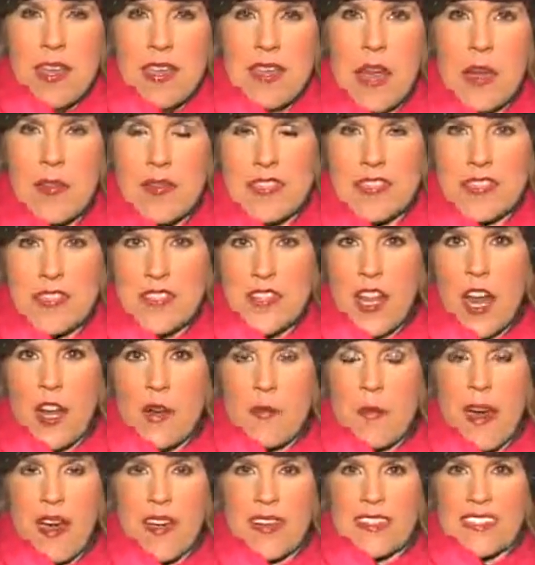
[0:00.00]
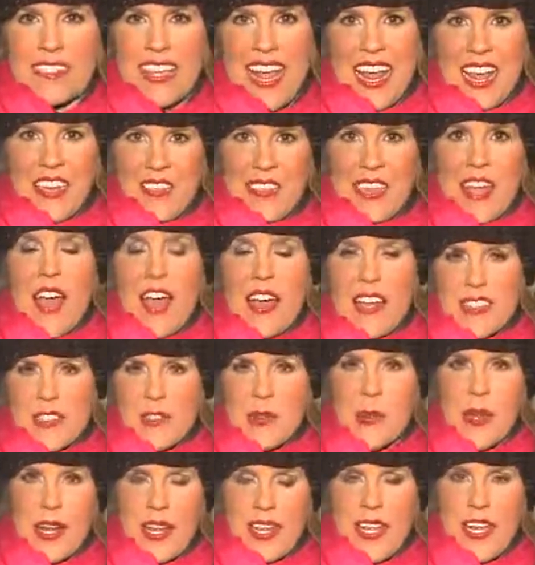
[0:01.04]
Now, the Starbucks and the
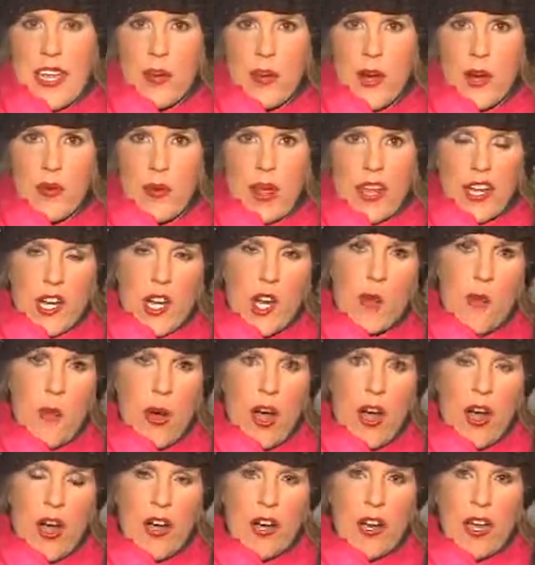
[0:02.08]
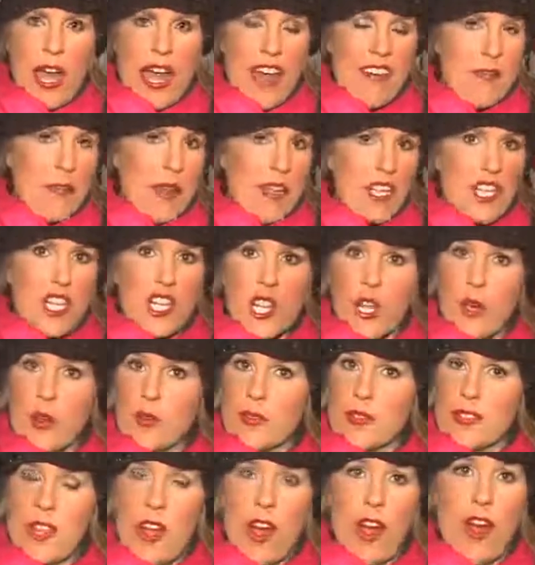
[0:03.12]
ice rink here at Red Arrow Park have been
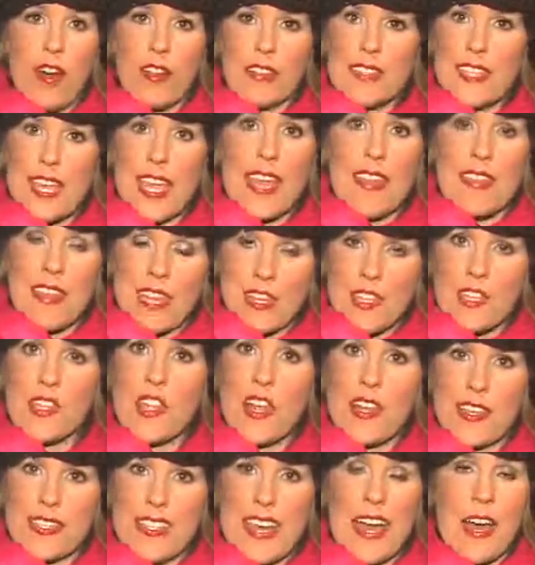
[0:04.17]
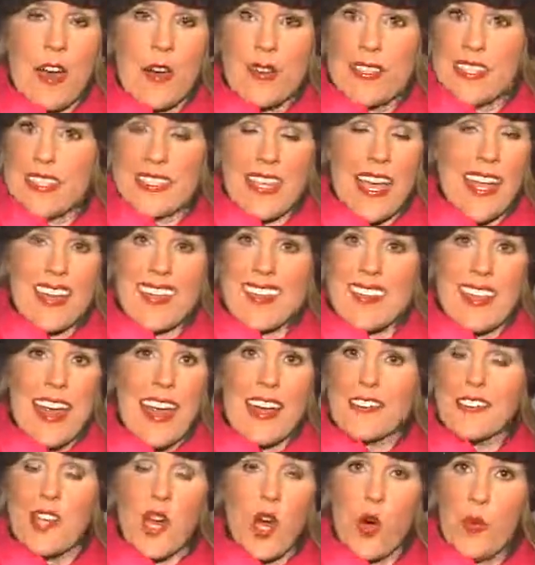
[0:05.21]
closed all day. They shut down, decided
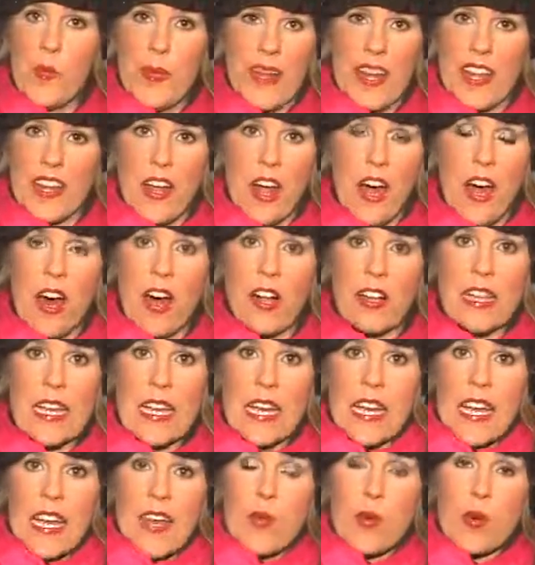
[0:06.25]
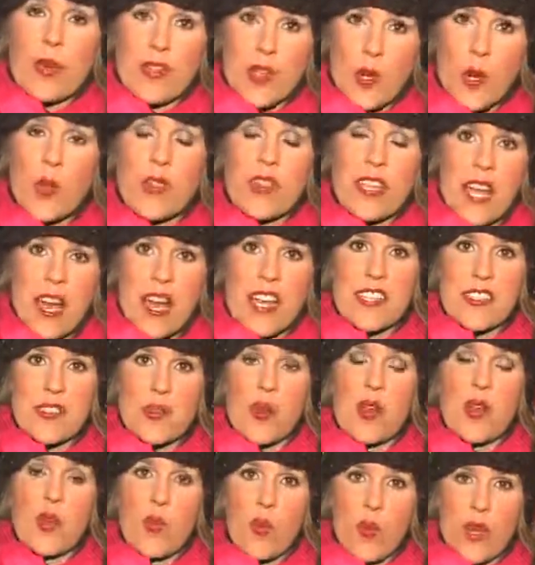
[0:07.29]
not to open at all. We're told the
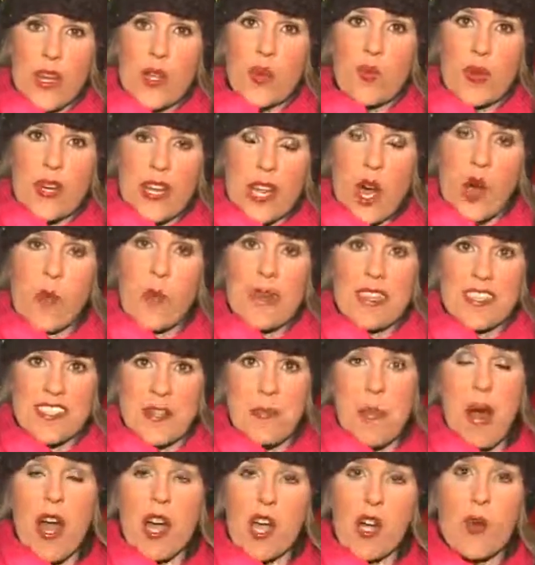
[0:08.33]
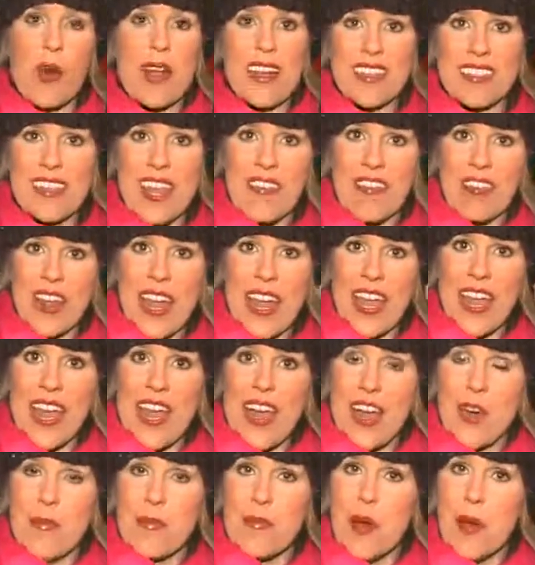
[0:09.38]
ice rink will reopen tomorrow at 11
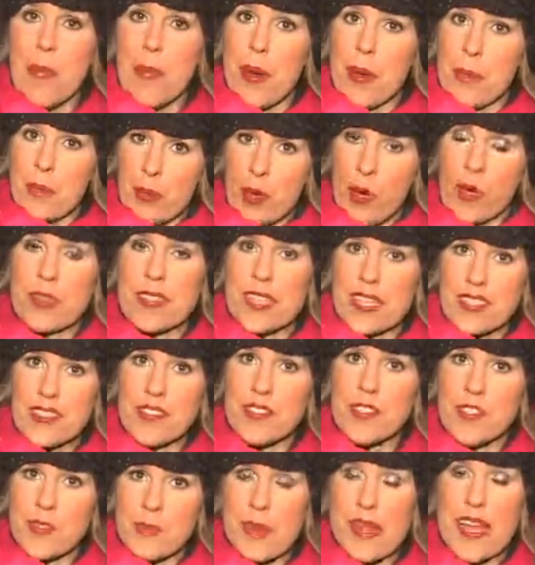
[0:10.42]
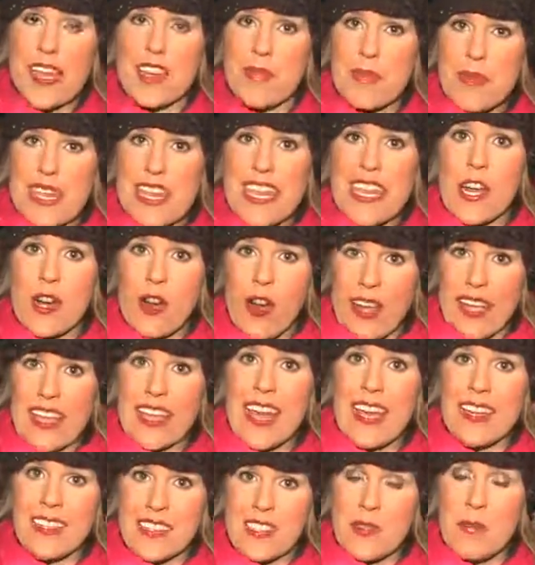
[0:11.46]
a.m., but protesters plan to be here
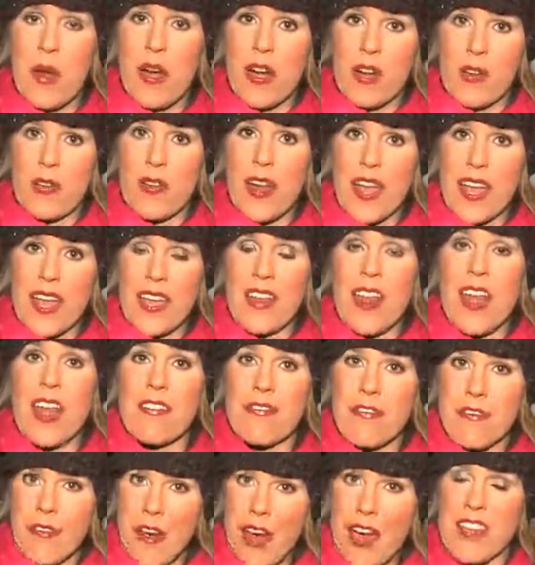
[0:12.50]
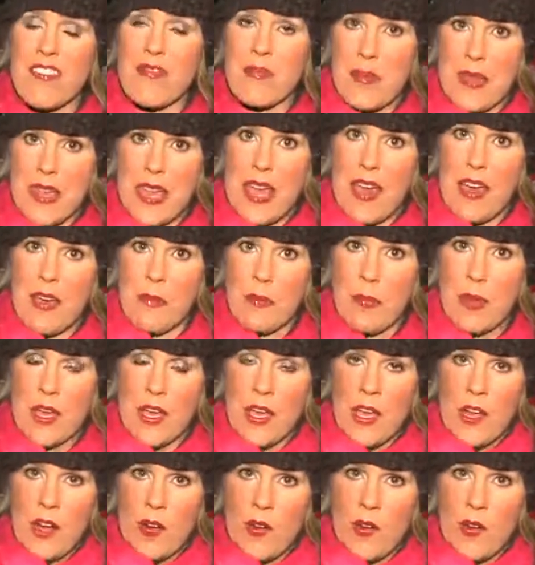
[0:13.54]
again tomorrow night at 5 p.m.